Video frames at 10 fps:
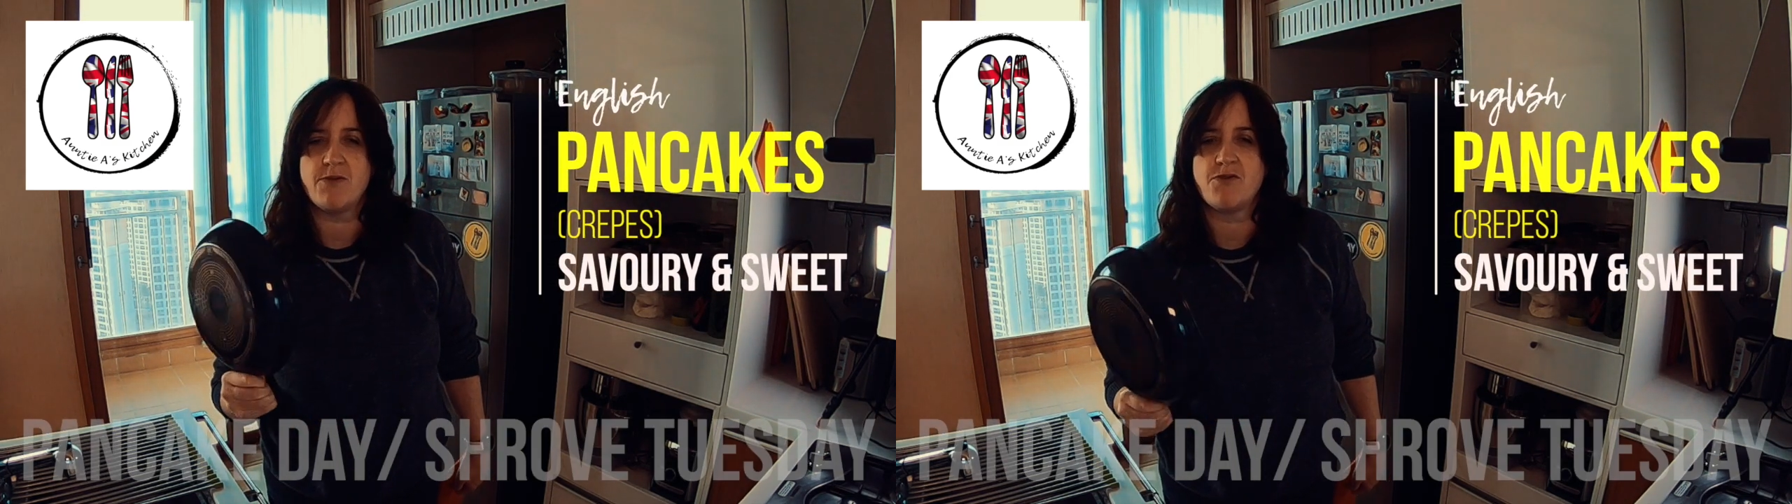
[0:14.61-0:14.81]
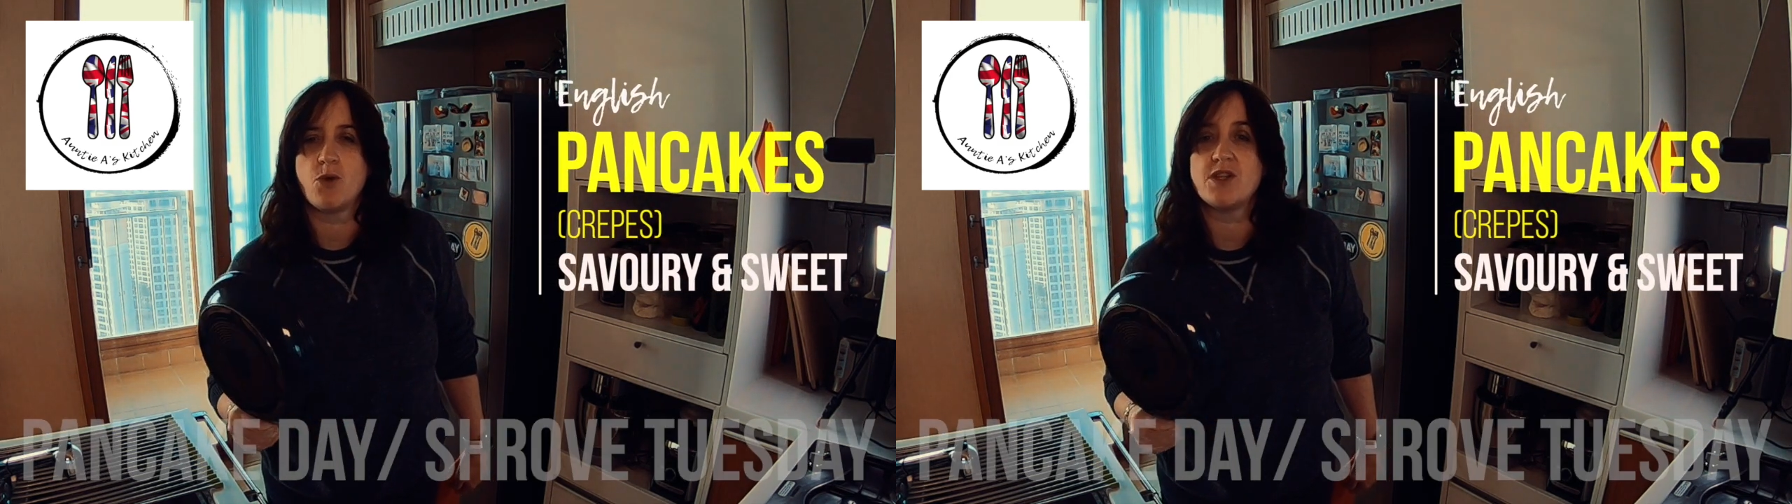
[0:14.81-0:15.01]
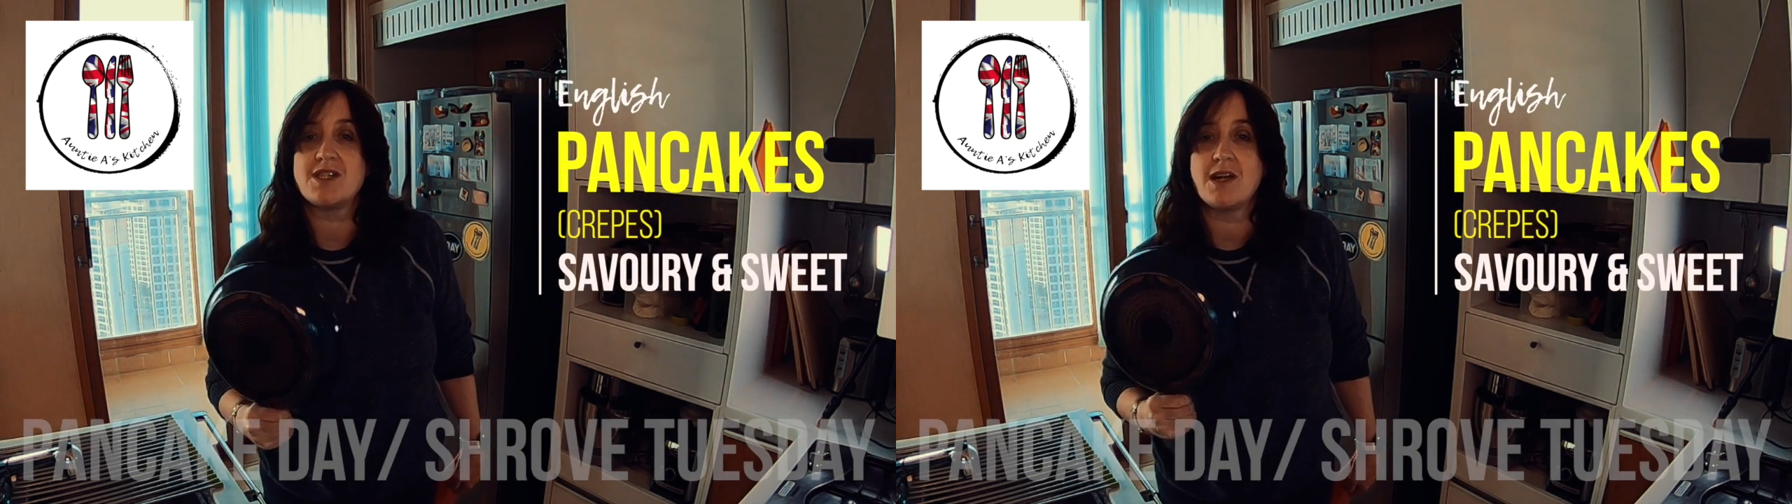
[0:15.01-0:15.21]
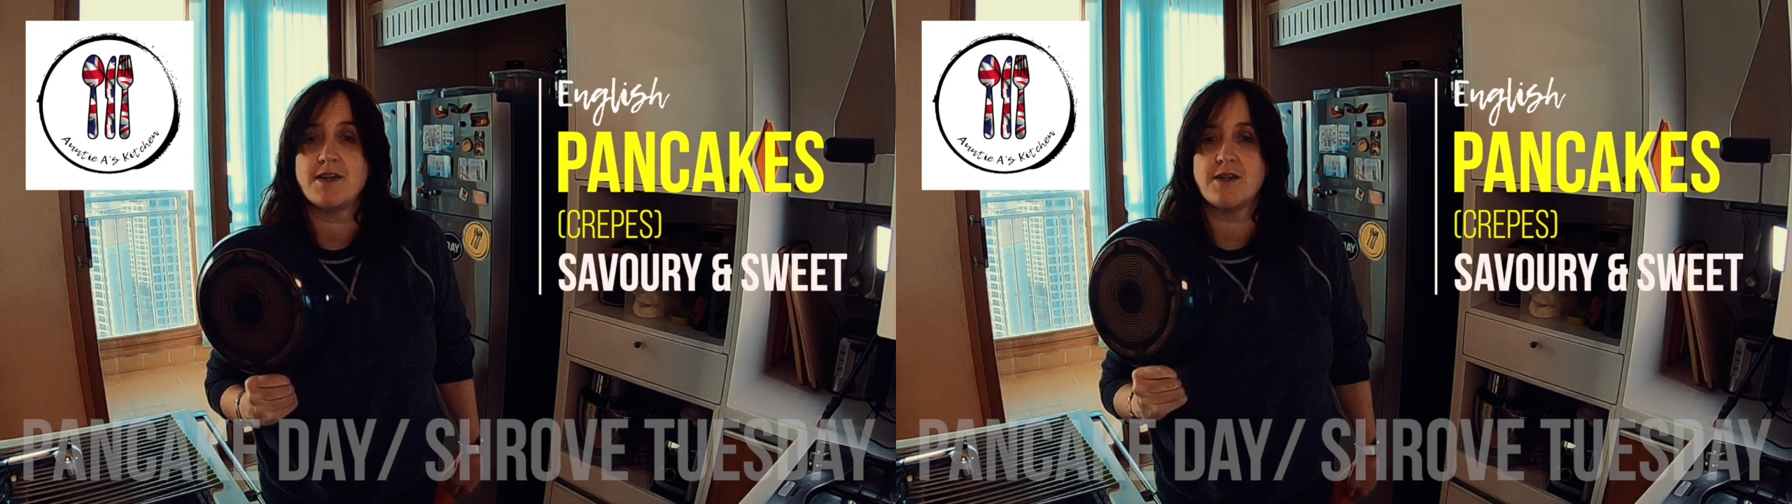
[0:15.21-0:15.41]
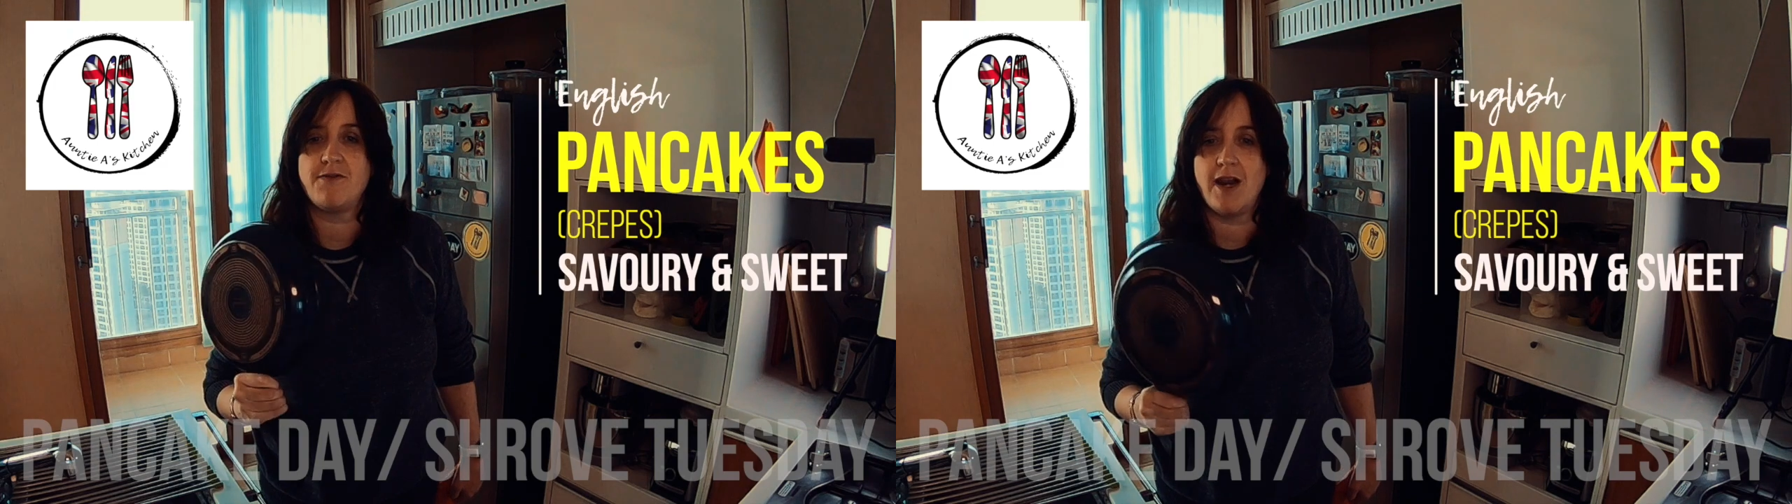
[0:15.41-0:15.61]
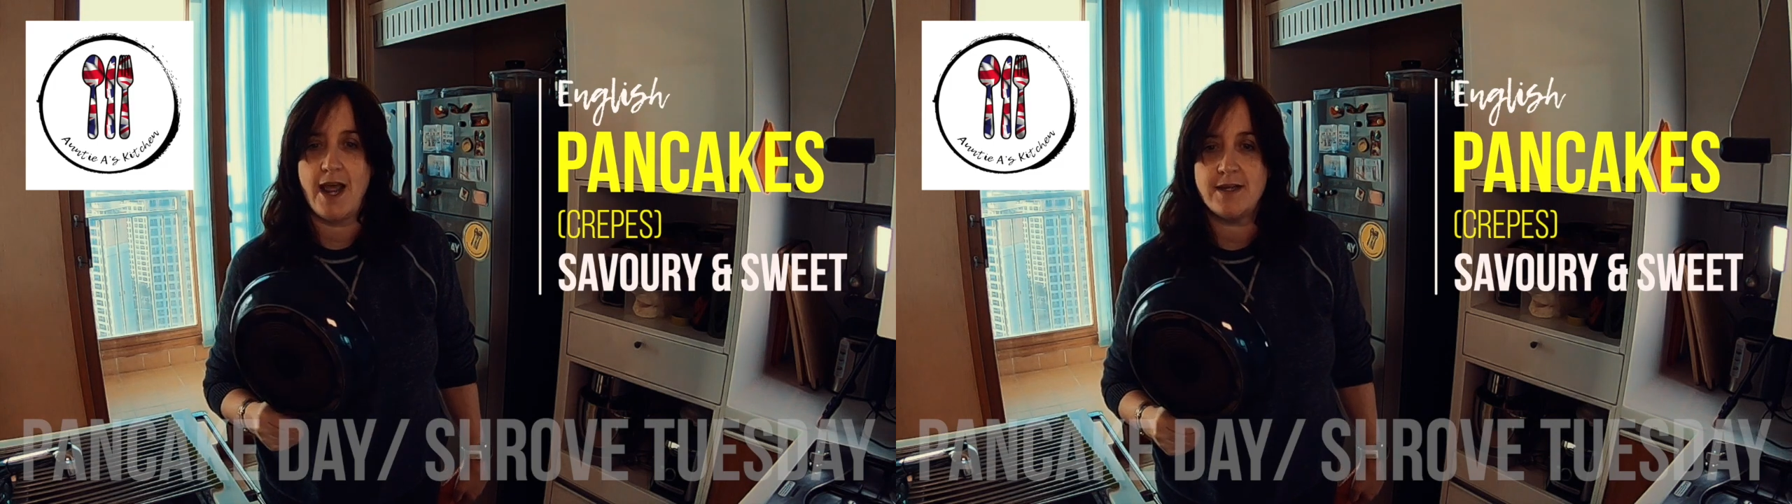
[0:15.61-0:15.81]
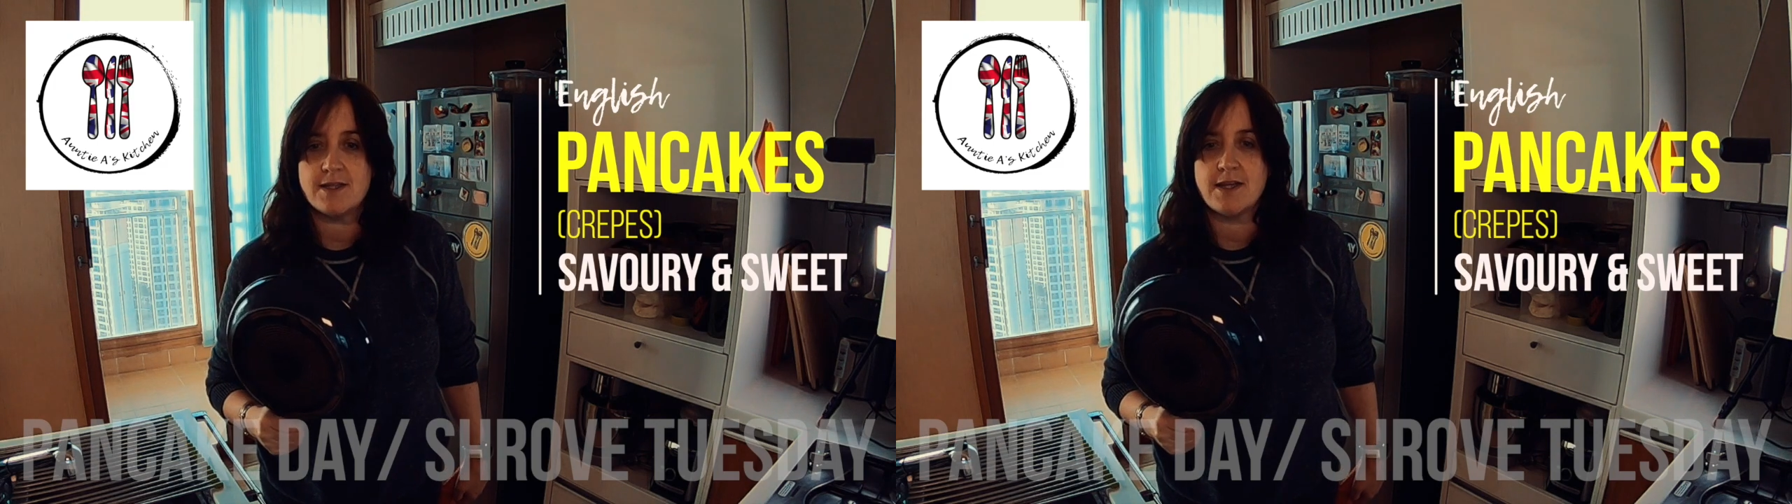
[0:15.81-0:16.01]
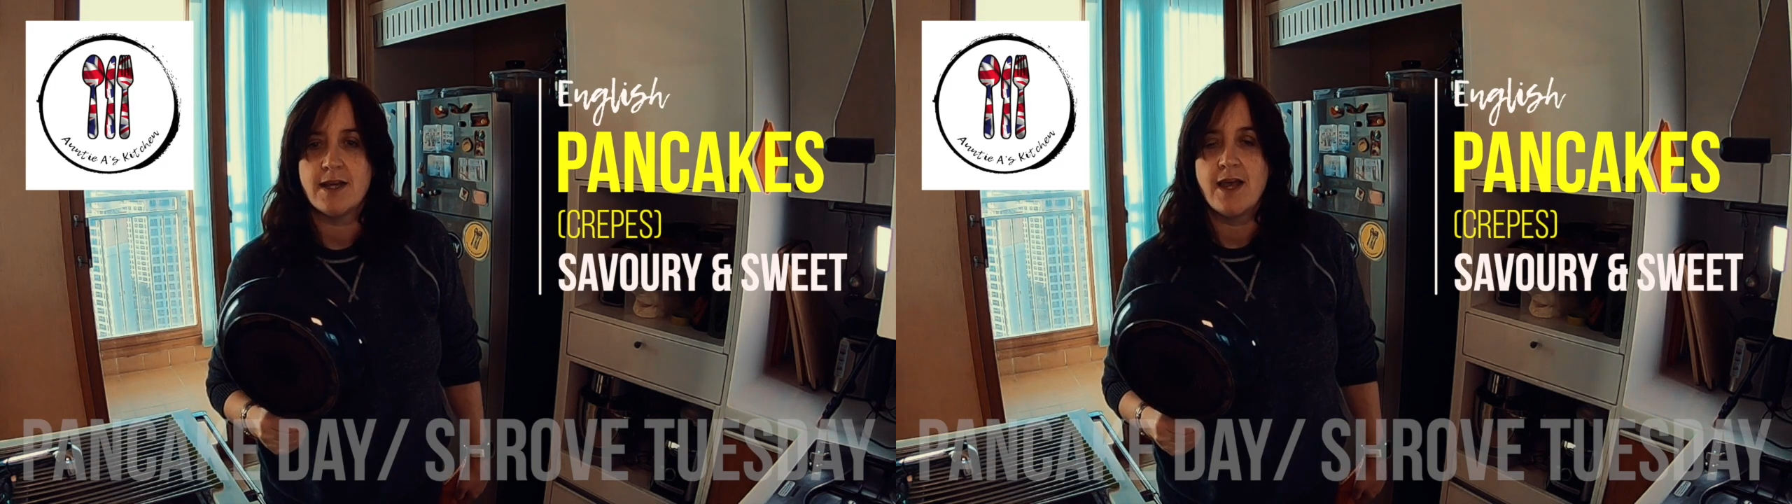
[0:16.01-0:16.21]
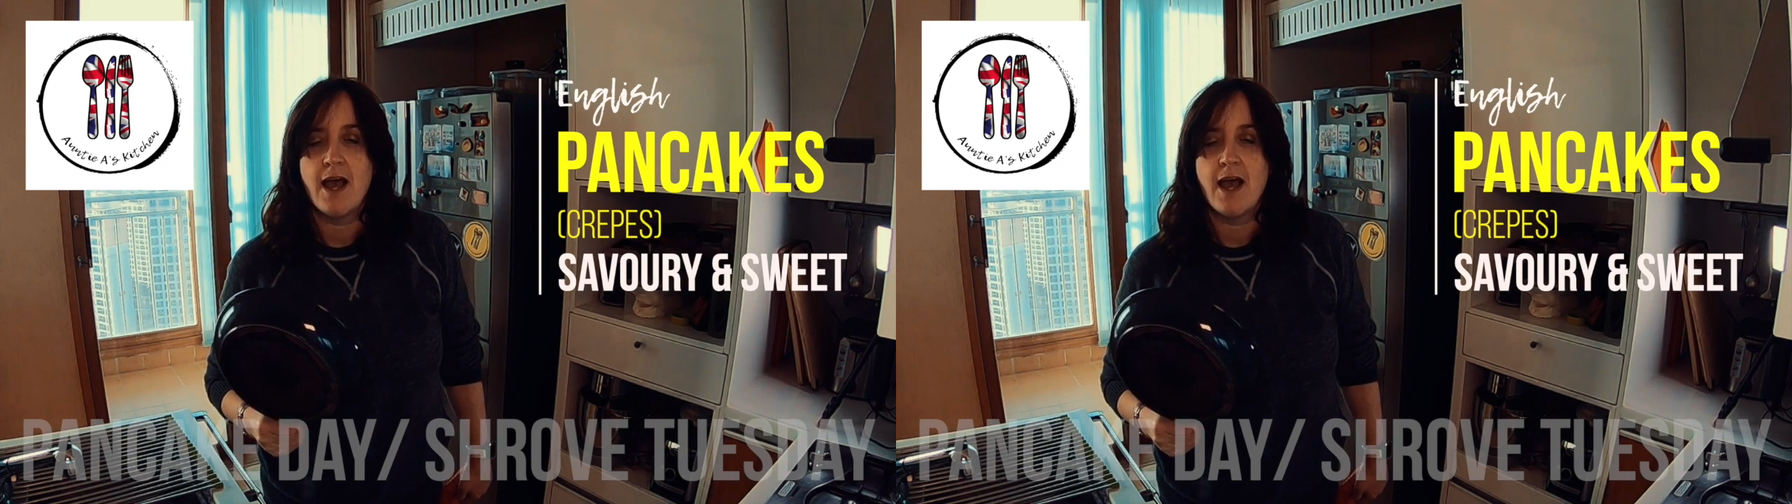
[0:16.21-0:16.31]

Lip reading: before the start of Lent.